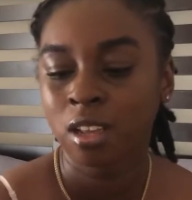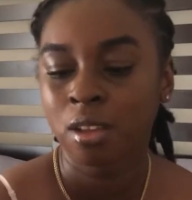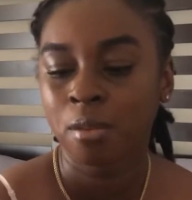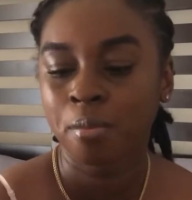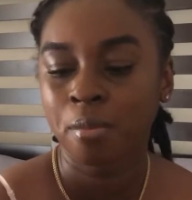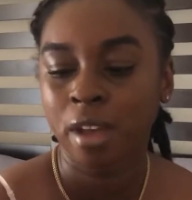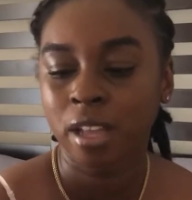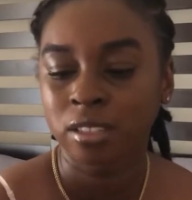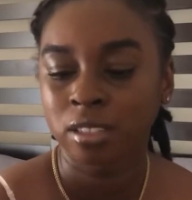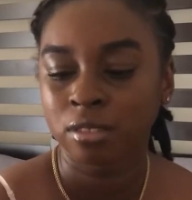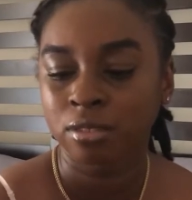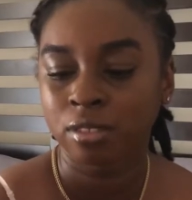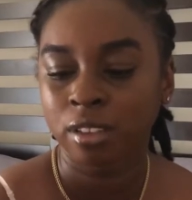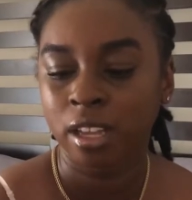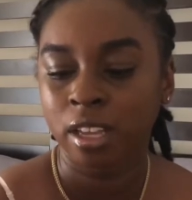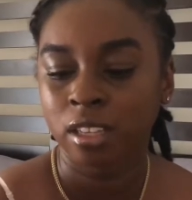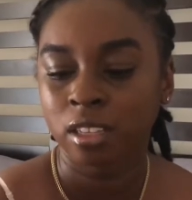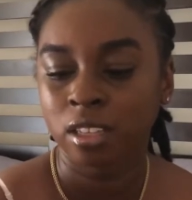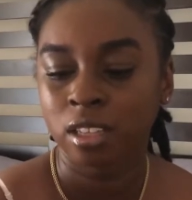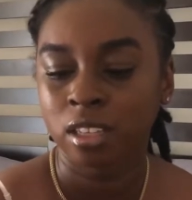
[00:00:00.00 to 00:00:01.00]

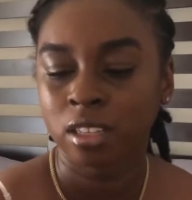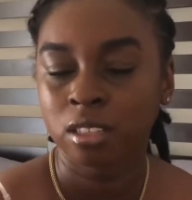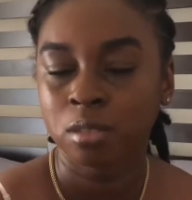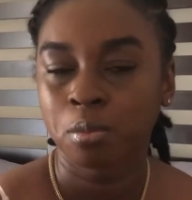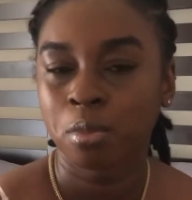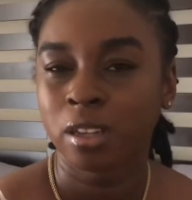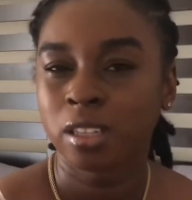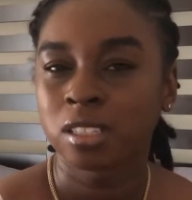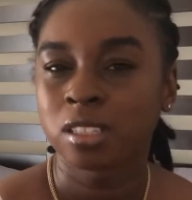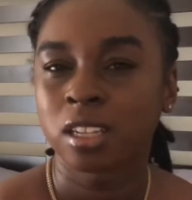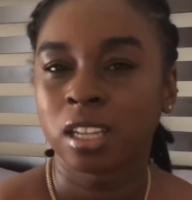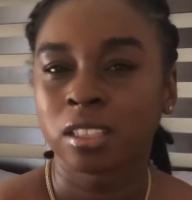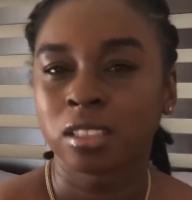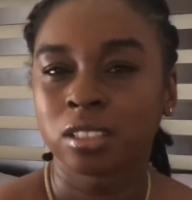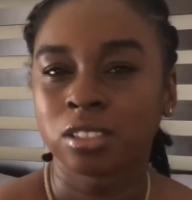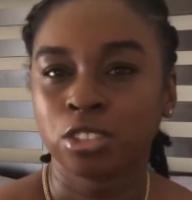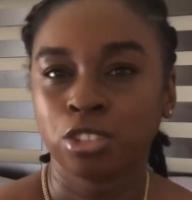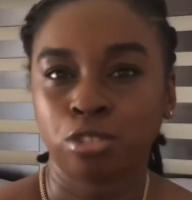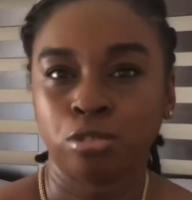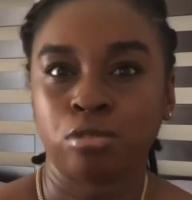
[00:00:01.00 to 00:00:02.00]
mattifying it, but it's not
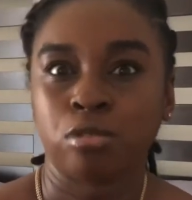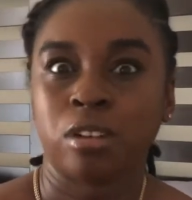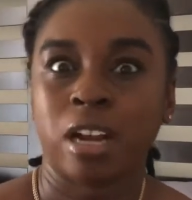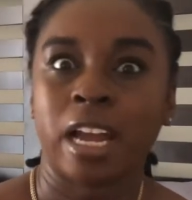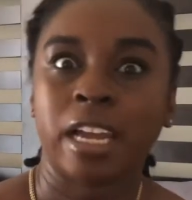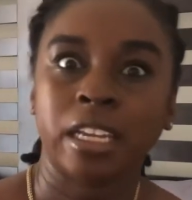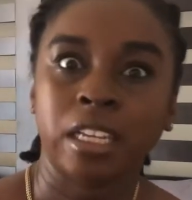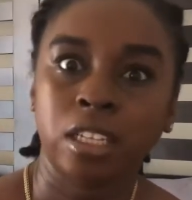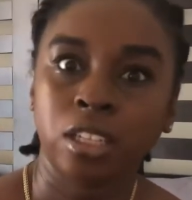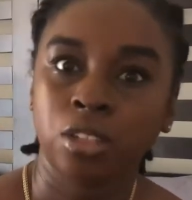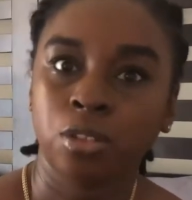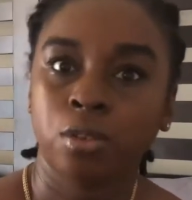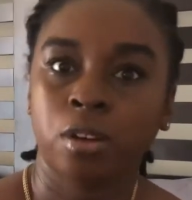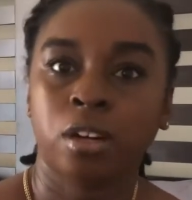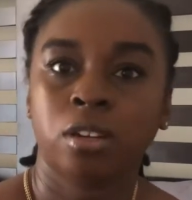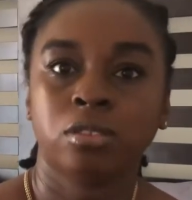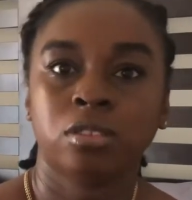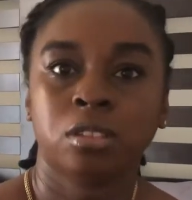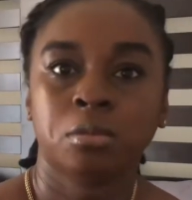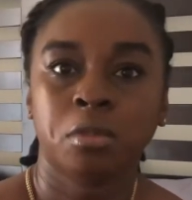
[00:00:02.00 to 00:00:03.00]
drying you
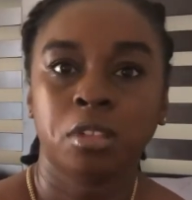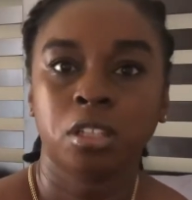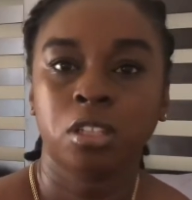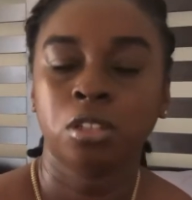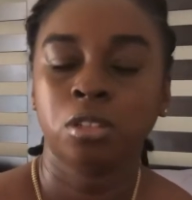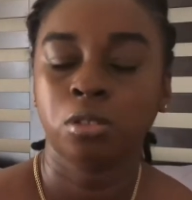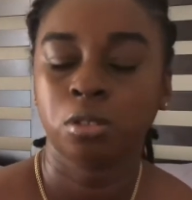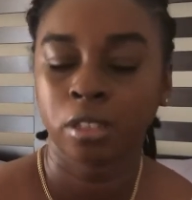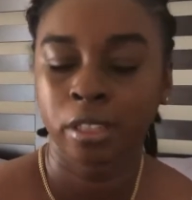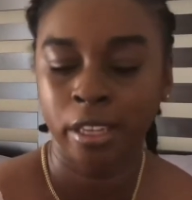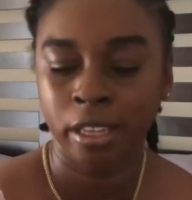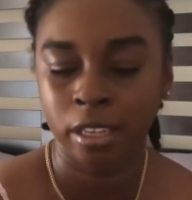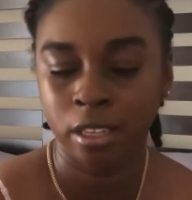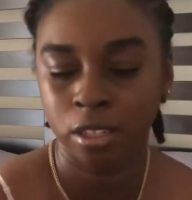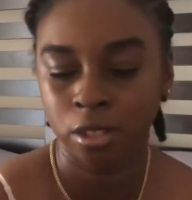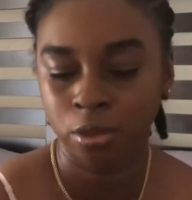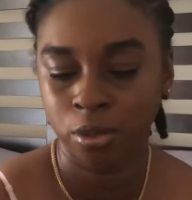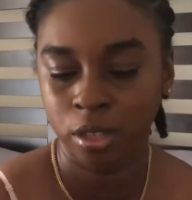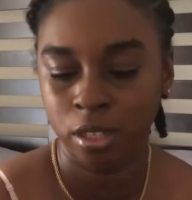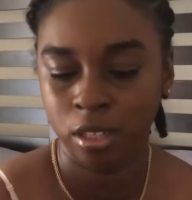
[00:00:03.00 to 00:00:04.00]
out to make you look
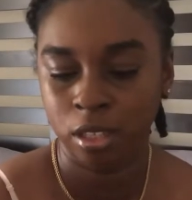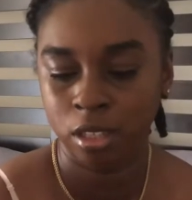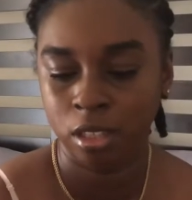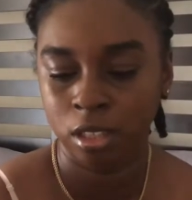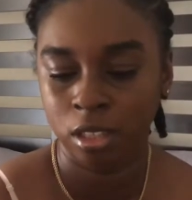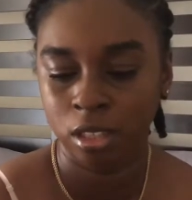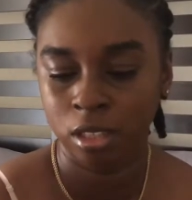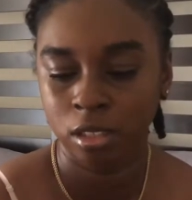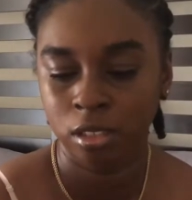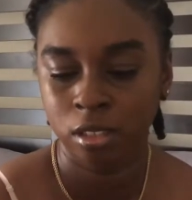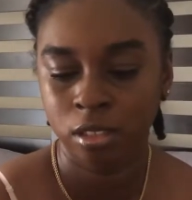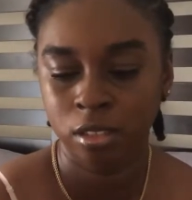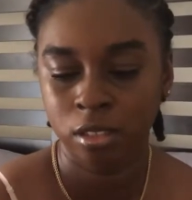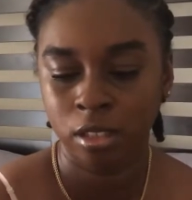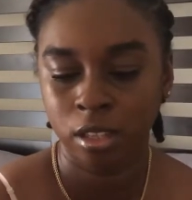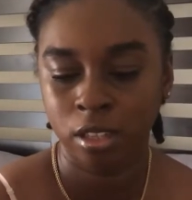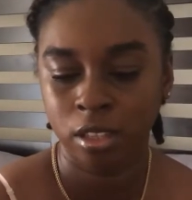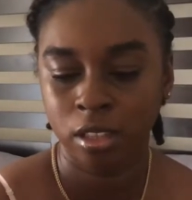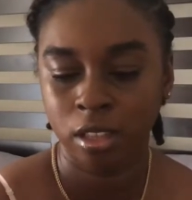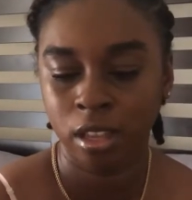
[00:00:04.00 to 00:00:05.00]
cakey or anything
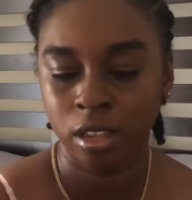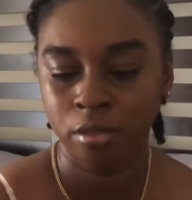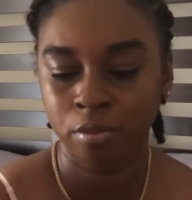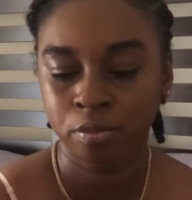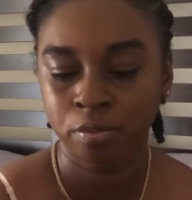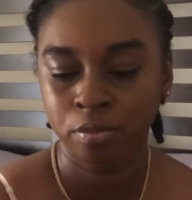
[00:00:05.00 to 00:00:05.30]
like that.